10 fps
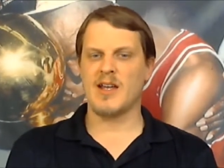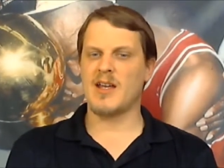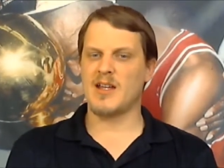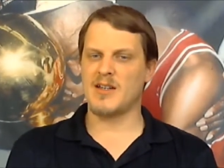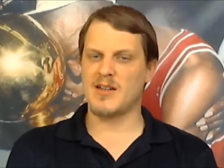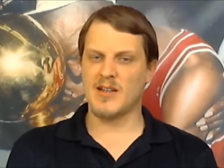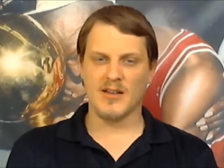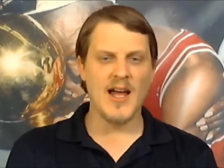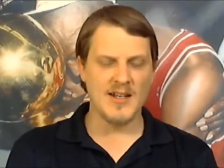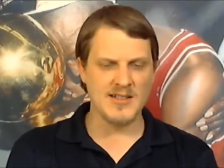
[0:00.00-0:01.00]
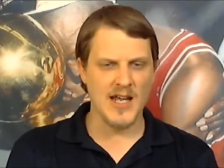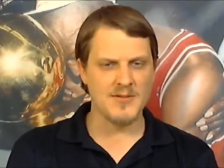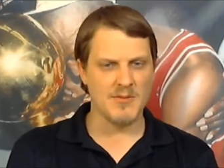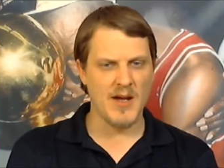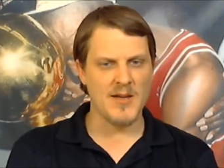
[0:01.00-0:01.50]
And a lot of
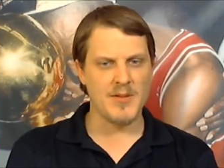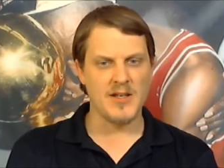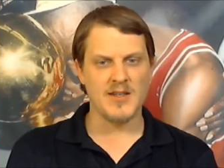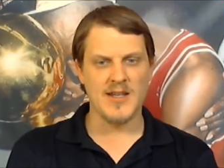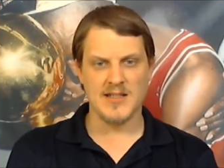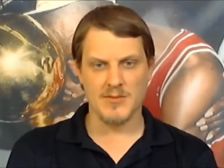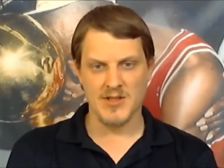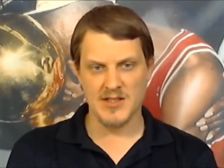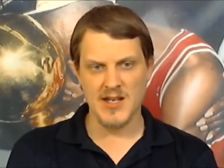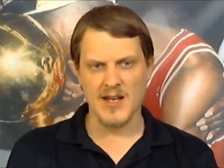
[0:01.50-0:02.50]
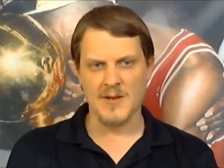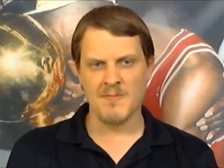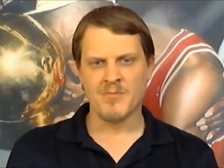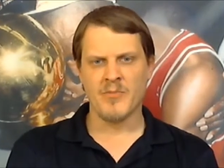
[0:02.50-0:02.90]
times, in my opinion, that's a mistake.